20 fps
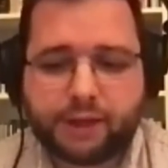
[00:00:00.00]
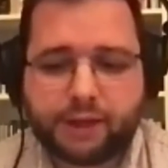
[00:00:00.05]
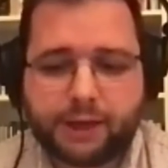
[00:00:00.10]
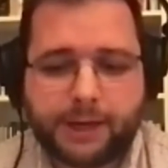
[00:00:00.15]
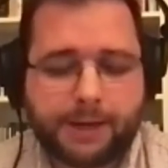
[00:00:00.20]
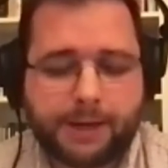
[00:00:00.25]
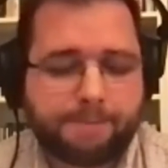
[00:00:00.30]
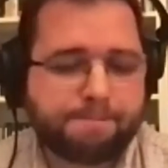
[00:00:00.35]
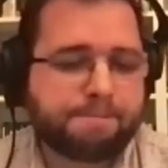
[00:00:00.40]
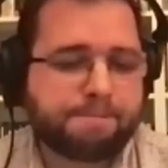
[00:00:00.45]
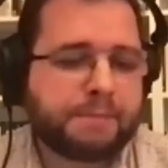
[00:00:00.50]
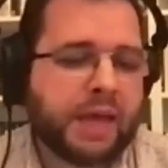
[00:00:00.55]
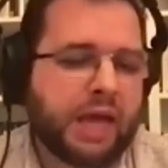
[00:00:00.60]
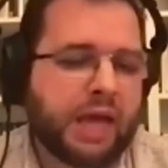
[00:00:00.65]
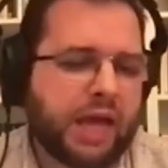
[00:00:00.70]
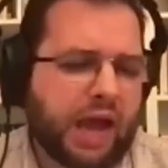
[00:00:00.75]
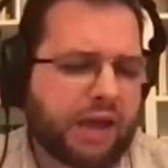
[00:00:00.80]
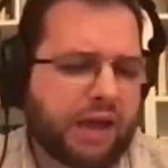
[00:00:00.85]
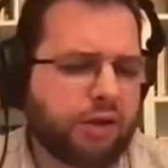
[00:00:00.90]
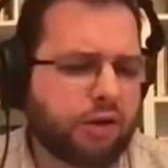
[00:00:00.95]
Um,
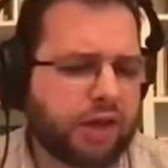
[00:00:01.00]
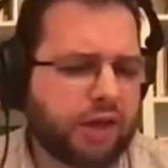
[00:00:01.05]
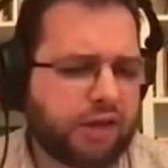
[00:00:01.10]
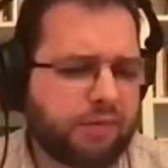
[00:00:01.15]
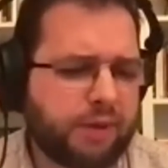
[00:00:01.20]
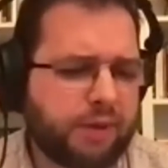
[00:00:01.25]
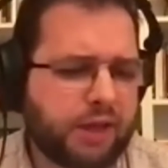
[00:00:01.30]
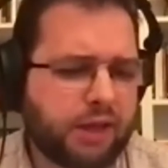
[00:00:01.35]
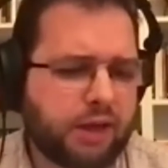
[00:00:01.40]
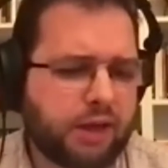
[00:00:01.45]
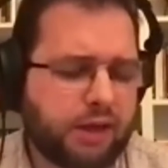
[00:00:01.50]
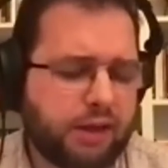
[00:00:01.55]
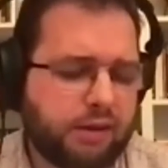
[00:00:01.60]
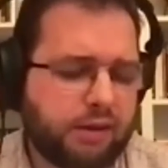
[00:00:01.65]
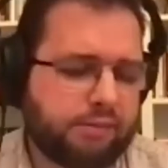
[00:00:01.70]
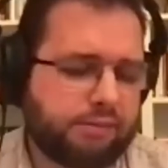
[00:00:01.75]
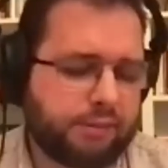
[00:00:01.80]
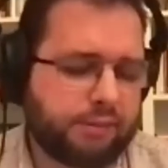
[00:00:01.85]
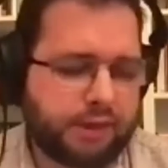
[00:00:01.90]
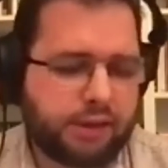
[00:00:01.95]
I know that's been
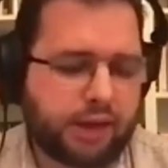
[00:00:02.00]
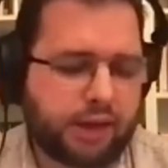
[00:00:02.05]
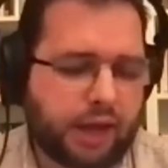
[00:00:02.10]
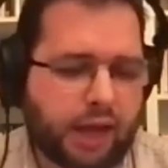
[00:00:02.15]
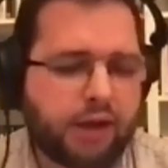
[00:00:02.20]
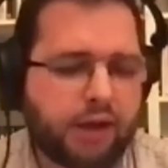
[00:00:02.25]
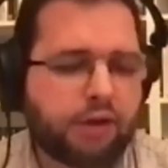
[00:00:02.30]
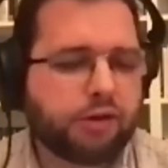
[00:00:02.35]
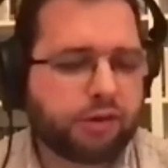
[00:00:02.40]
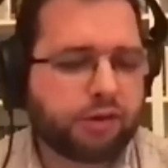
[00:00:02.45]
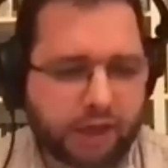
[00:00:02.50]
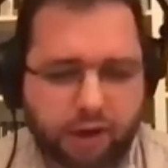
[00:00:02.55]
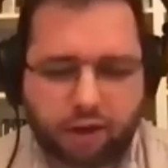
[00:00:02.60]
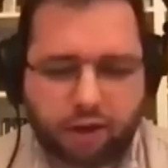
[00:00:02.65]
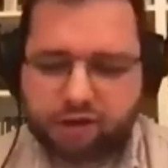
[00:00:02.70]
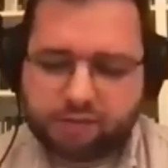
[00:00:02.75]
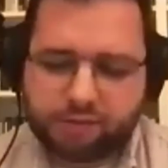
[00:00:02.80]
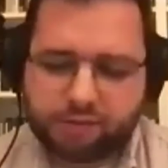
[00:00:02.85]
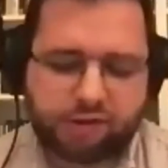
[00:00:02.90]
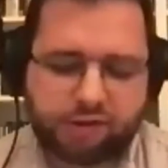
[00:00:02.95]
a I don't think
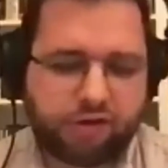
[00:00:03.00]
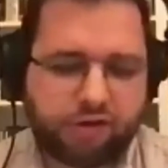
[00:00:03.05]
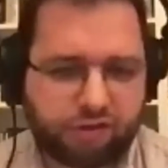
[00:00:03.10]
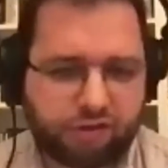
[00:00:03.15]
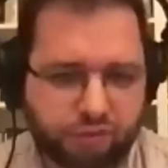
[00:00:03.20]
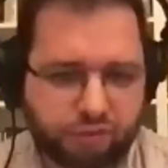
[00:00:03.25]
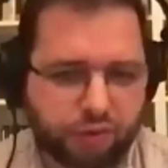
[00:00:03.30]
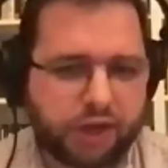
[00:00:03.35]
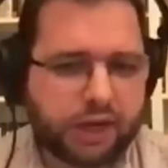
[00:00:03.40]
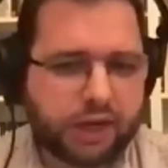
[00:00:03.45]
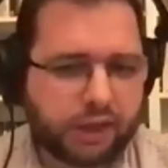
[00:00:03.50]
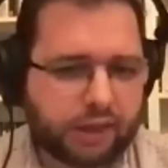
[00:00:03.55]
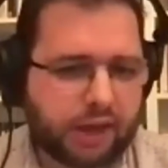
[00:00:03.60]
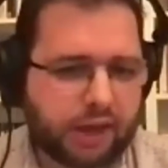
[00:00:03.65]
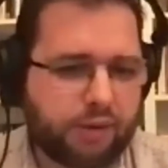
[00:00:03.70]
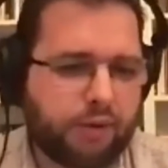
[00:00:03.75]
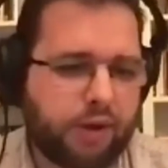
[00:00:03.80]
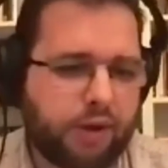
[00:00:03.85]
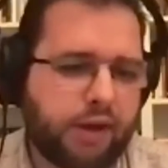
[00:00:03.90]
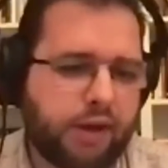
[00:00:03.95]
all dispensationalists read it
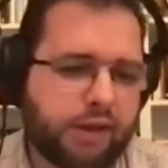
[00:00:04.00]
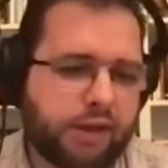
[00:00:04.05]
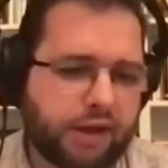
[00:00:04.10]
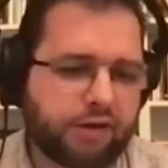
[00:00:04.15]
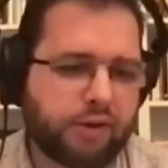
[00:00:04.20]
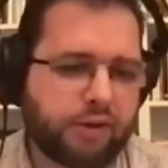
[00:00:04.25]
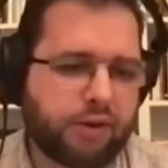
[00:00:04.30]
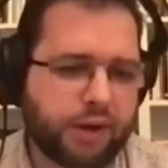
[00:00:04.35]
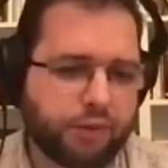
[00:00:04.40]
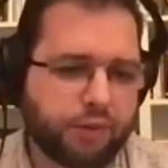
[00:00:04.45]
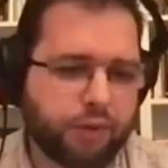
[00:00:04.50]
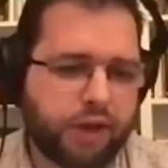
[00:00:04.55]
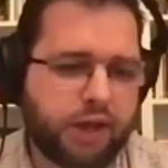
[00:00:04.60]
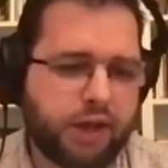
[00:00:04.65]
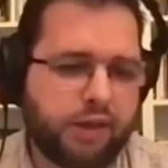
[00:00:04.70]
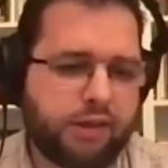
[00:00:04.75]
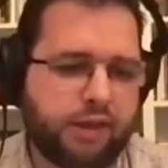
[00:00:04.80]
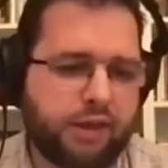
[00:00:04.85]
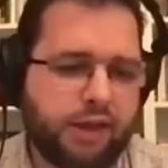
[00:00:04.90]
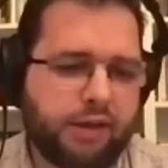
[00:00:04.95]
that way. That's how I
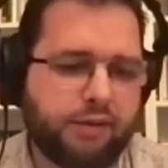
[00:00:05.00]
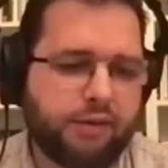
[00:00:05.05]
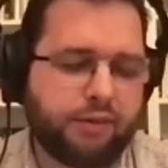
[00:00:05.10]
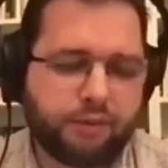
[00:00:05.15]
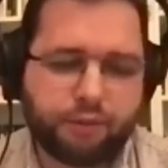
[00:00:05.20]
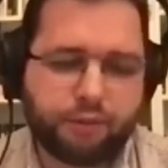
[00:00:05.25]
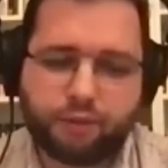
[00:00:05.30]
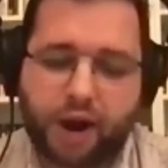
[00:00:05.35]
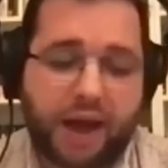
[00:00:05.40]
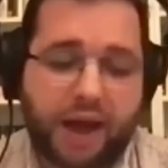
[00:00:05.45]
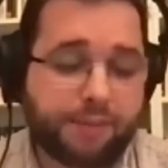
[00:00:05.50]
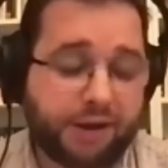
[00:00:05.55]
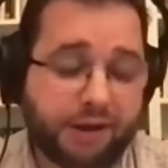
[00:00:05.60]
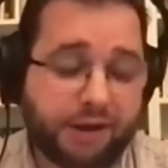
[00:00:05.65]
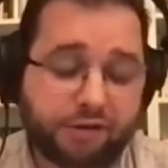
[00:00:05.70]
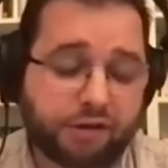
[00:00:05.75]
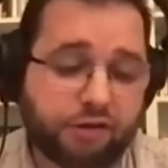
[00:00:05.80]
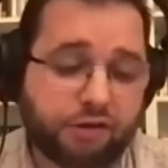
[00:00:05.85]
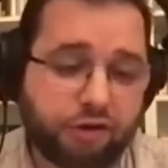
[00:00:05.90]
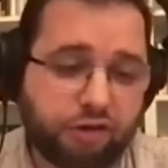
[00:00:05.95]
read the rapid
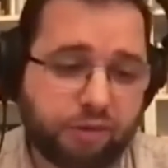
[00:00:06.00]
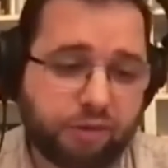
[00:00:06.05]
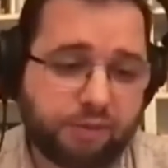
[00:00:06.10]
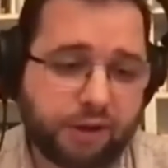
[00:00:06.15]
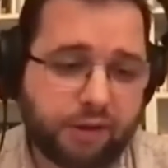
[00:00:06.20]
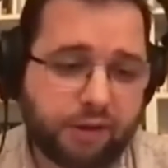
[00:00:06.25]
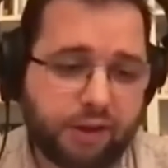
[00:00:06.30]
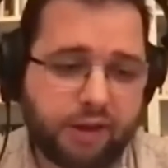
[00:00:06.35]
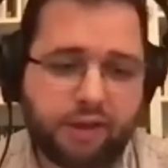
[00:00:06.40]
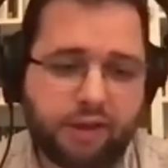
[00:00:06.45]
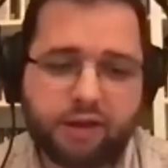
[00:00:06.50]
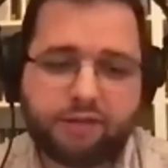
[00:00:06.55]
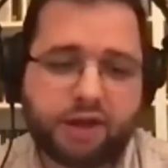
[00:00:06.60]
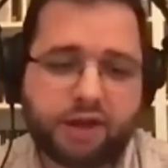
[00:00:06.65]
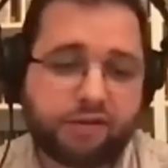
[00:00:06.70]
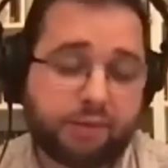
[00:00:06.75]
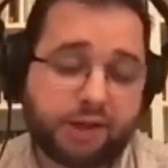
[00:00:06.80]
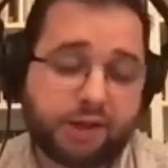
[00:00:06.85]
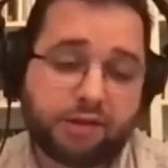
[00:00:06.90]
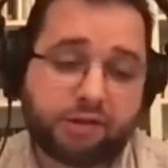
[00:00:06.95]
institution building, the
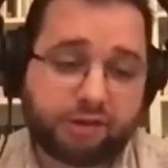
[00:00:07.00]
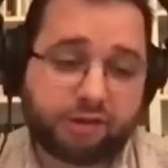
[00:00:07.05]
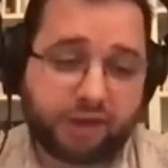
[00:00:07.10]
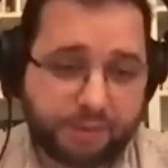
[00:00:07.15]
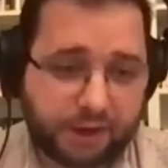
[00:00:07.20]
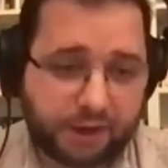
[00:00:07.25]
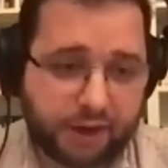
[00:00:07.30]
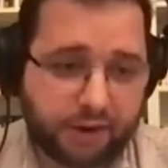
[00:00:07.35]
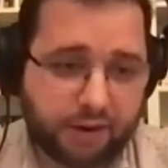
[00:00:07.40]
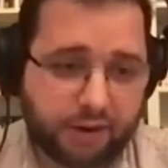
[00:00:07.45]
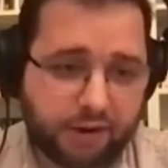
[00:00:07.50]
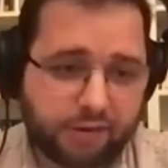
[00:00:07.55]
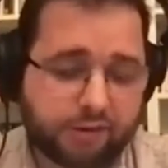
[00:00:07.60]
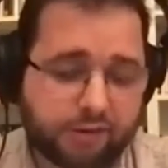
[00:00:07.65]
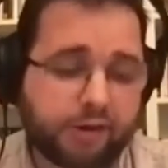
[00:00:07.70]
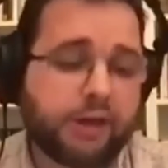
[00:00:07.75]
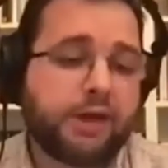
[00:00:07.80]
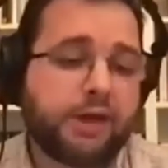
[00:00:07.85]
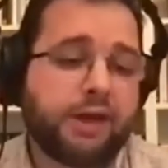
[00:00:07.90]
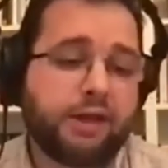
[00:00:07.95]
investment in
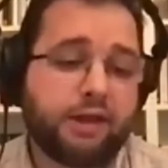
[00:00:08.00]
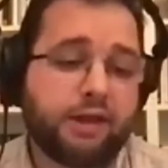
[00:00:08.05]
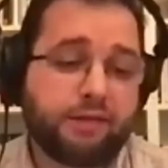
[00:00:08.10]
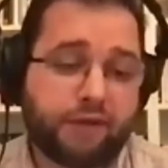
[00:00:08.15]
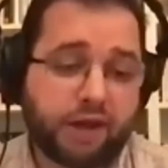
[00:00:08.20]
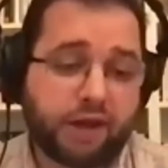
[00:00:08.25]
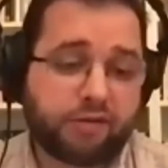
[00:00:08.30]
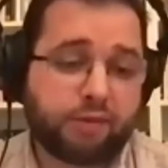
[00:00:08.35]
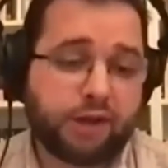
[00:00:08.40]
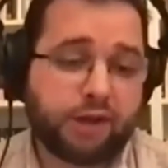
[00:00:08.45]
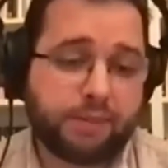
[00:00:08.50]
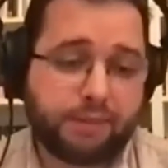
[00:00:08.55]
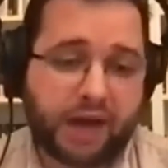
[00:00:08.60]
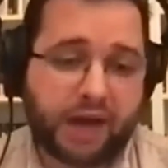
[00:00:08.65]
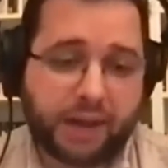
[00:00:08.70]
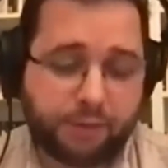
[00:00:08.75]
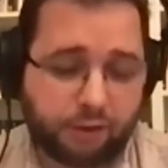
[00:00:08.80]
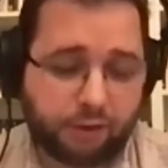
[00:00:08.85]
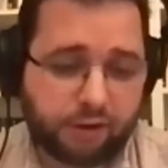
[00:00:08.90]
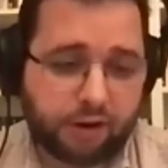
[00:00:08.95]
seminaries, the investment in
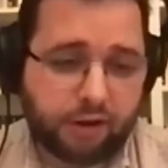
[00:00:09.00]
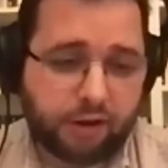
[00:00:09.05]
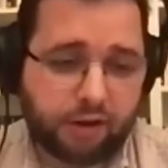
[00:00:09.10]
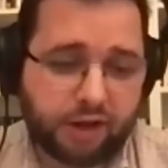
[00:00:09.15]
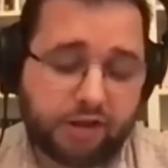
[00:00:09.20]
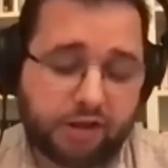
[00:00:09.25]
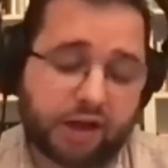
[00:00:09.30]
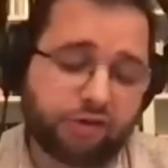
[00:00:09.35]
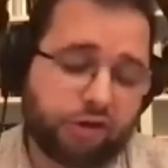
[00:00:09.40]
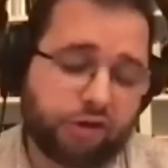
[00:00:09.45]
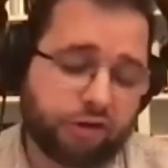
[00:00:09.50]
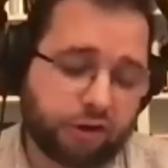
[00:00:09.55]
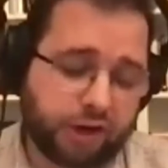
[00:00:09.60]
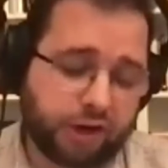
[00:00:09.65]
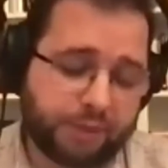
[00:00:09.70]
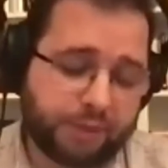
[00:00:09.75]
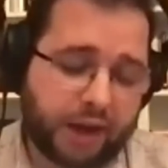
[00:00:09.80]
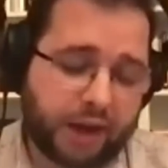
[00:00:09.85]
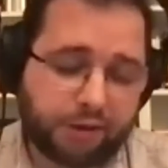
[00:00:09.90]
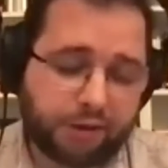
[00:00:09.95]
Bible call, and actually
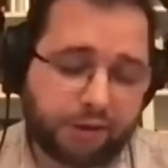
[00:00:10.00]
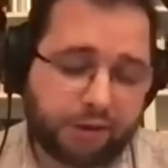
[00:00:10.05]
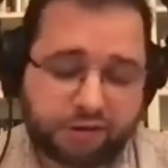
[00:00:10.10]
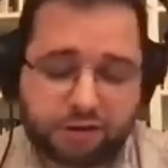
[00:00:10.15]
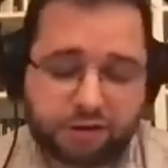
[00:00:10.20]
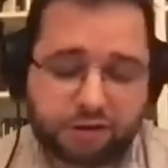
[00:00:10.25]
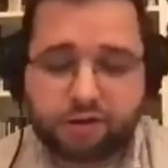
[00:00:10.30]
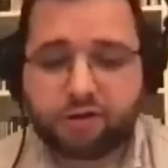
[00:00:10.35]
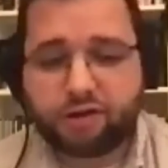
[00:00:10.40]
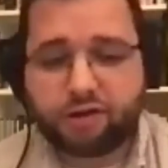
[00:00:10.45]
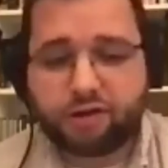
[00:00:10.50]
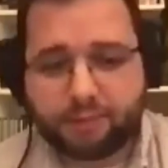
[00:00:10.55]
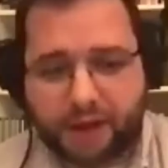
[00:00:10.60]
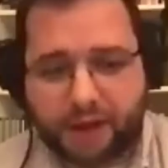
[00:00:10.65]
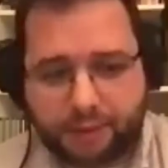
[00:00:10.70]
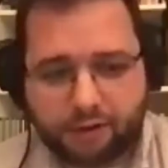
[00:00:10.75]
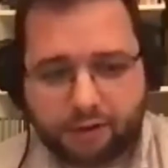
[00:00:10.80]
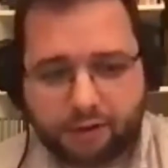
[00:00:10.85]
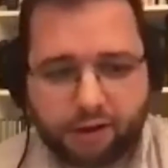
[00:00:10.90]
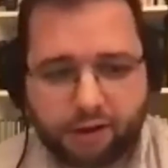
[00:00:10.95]
turning Bible institutes into
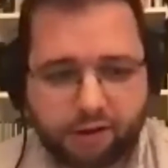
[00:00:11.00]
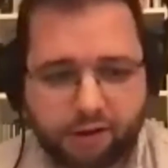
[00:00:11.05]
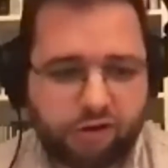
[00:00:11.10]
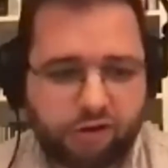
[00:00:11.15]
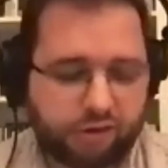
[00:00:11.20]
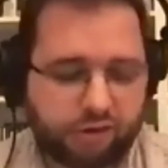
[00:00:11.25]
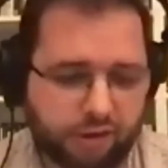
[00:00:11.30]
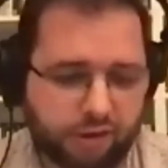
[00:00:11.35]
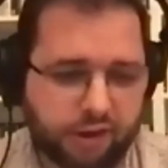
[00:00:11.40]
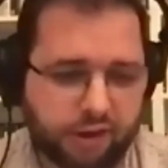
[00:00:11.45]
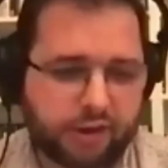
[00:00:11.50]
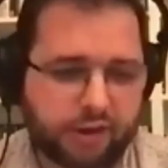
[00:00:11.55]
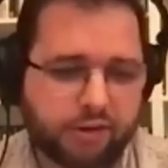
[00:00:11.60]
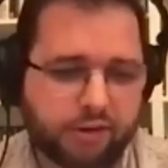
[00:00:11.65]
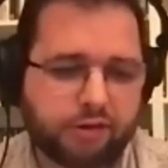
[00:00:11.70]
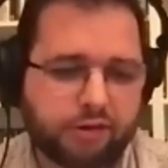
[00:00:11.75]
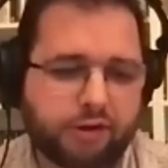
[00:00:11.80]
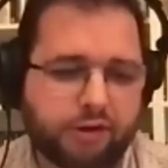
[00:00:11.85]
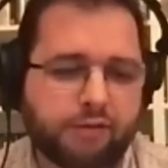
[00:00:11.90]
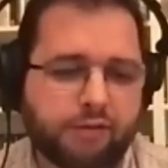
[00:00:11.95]
Bible colleges and all that
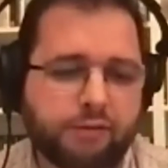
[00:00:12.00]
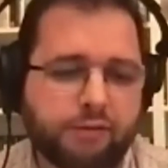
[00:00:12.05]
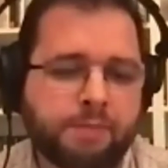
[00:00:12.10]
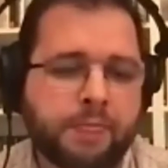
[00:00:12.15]
other stuff.